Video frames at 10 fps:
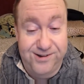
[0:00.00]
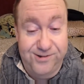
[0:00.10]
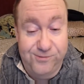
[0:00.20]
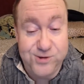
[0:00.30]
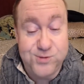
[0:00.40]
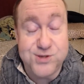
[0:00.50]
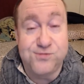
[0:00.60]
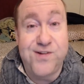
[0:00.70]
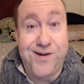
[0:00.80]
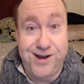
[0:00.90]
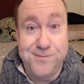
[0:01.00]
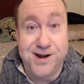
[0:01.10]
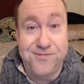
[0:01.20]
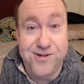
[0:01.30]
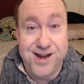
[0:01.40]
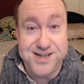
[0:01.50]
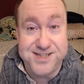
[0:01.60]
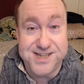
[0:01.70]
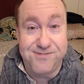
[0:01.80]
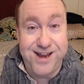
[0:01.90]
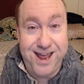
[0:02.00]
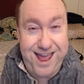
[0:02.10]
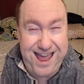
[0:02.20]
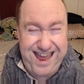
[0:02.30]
which was very good money for 1978.